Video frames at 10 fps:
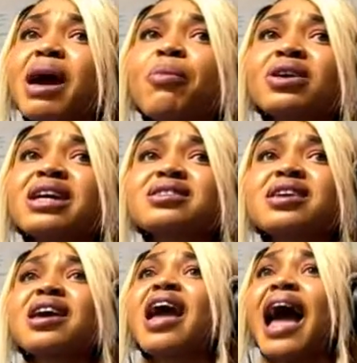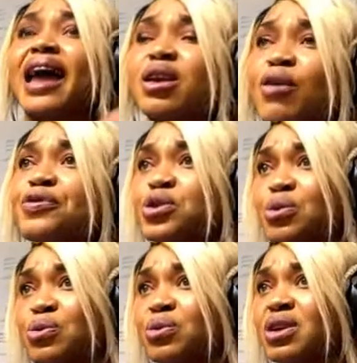my mother say, I love
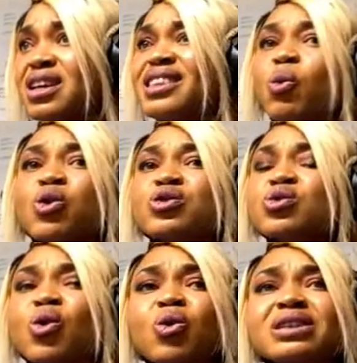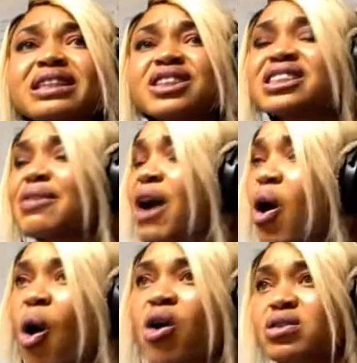you. There was no, she never
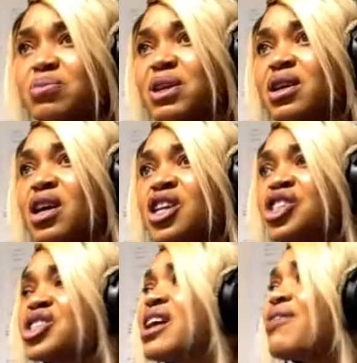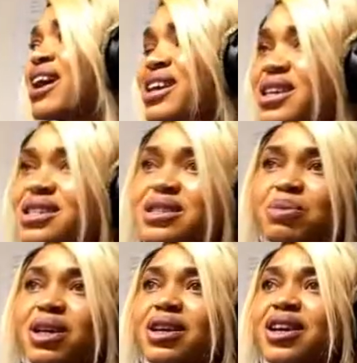hugged me. She never kissed
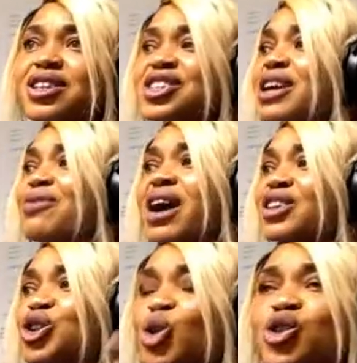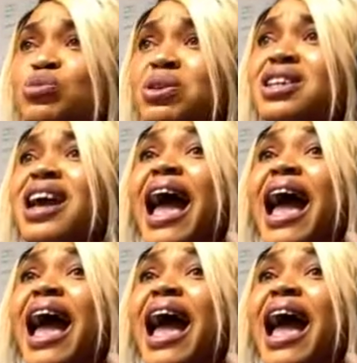me. She never showed me.